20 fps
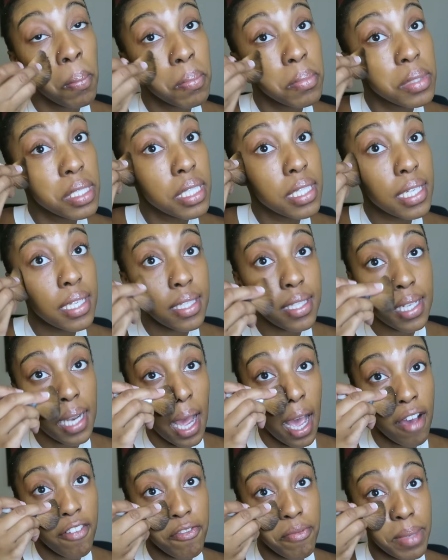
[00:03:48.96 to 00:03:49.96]

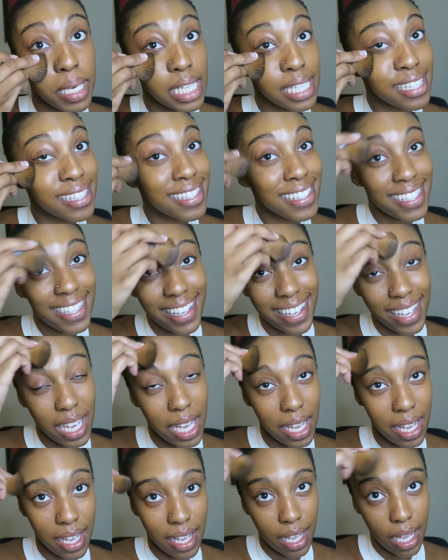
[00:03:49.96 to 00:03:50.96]
6.5 minutes,
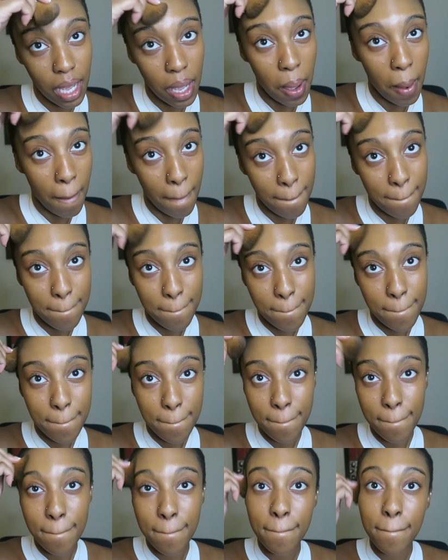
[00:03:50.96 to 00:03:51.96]

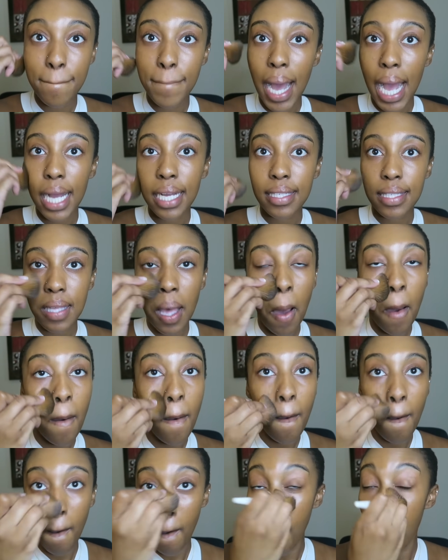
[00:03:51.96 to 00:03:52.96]
max.
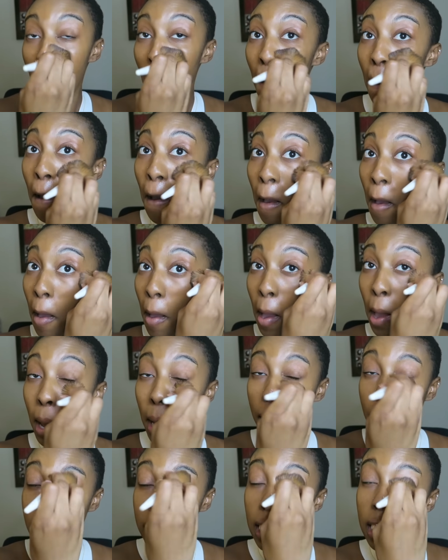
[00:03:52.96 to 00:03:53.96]

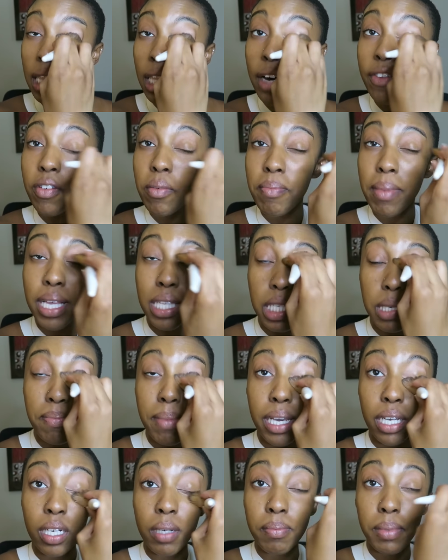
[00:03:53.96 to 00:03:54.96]
Cause I love a messy
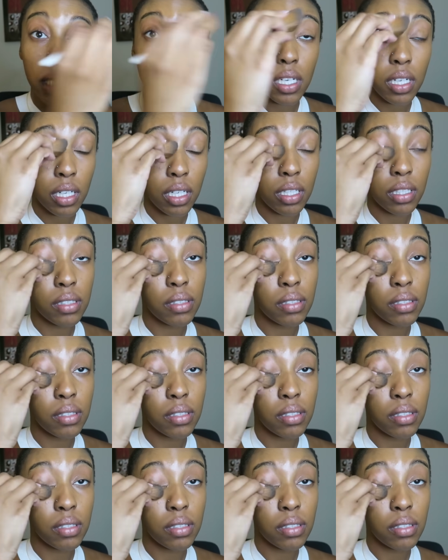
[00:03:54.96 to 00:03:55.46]
makeup look.